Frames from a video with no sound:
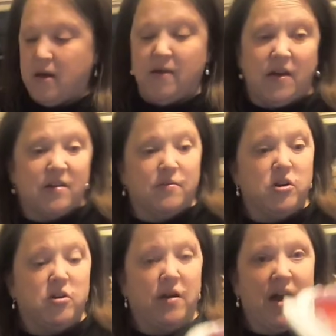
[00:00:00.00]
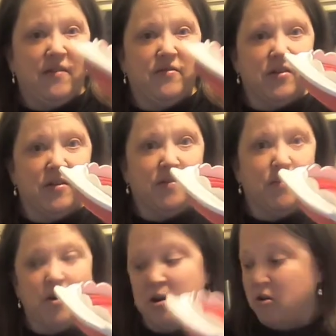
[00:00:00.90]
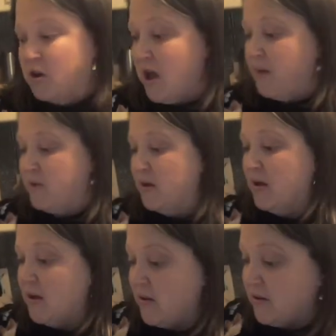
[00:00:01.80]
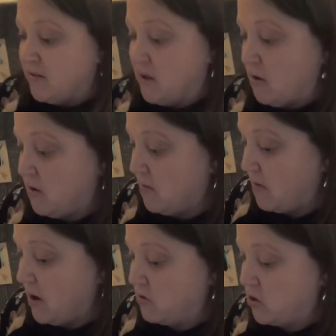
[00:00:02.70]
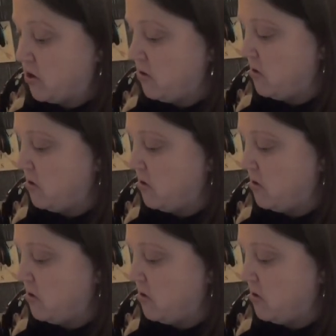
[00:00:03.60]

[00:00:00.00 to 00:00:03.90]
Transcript: And that's what you have to put in your cabinet. So I'll show